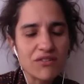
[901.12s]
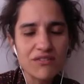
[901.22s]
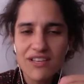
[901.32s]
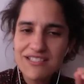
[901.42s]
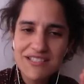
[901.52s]

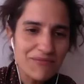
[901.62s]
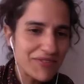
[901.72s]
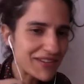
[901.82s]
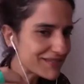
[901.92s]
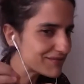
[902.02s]
It's
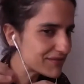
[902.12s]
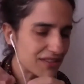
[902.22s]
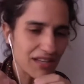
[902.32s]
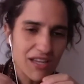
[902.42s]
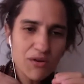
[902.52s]
something
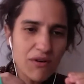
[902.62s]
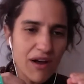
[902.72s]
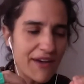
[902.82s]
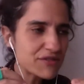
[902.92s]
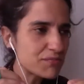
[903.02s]
you
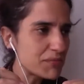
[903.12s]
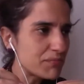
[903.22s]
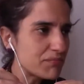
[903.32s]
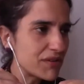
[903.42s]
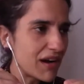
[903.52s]
have to
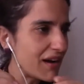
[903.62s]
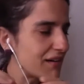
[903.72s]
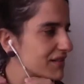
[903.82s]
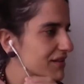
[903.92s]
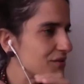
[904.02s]

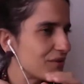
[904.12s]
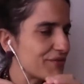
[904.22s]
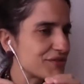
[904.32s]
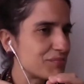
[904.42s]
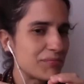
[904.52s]
you
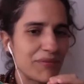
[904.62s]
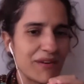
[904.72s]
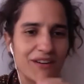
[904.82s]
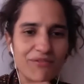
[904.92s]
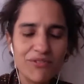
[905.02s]
have to
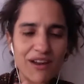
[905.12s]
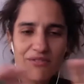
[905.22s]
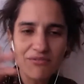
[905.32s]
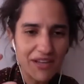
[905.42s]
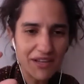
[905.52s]
prepare for
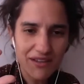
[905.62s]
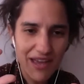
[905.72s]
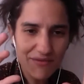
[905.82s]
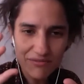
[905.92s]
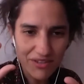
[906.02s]
everything.
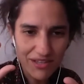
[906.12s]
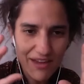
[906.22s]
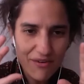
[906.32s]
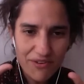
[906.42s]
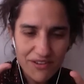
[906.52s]

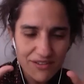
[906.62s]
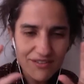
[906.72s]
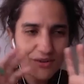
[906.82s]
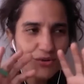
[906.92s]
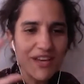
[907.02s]
Everything
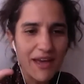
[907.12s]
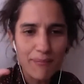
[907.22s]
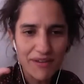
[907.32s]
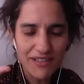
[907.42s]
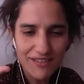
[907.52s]
could
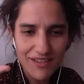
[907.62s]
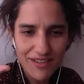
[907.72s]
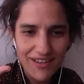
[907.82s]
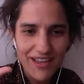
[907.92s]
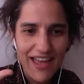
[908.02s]
happen.
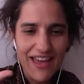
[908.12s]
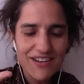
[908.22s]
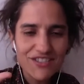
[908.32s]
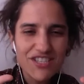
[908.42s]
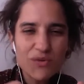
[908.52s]
And
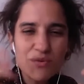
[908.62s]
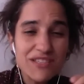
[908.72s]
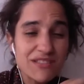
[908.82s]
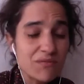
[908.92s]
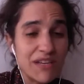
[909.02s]
she
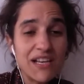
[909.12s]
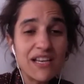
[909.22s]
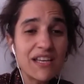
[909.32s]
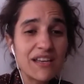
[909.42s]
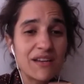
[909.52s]
was
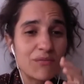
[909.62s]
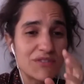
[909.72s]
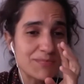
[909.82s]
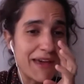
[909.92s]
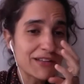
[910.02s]
really
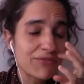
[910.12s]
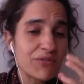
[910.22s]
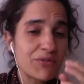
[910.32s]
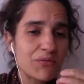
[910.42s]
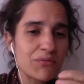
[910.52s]

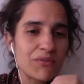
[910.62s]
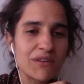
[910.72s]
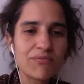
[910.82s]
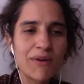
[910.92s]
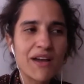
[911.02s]
respectful with
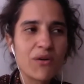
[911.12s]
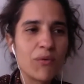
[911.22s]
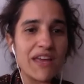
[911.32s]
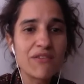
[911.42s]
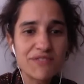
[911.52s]
my
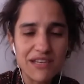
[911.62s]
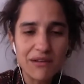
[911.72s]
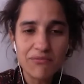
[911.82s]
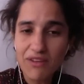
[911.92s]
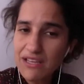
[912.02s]
way of seeing
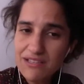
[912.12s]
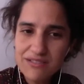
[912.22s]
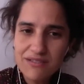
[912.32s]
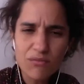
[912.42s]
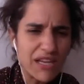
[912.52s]
things.
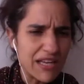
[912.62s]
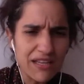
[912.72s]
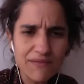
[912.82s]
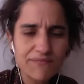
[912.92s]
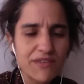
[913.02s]
Really,
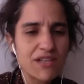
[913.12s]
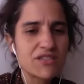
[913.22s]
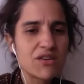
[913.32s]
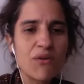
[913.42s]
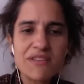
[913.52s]

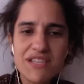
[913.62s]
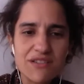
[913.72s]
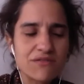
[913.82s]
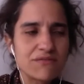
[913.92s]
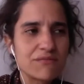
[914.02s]
she always said
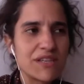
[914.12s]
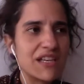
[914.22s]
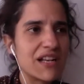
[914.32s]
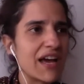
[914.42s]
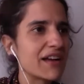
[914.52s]
to me
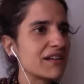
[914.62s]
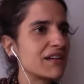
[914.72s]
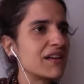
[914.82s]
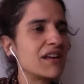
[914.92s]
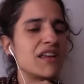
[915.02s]
like,
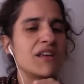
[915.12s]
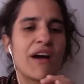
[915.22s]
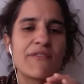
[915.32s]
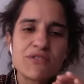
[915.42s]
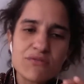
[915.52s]
you
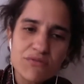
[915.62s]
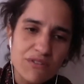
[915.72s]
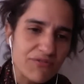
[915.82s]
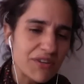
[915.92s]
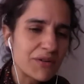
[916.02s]
have to do your
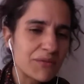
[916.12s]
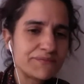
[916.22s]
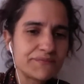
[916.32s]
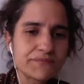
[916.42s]
film.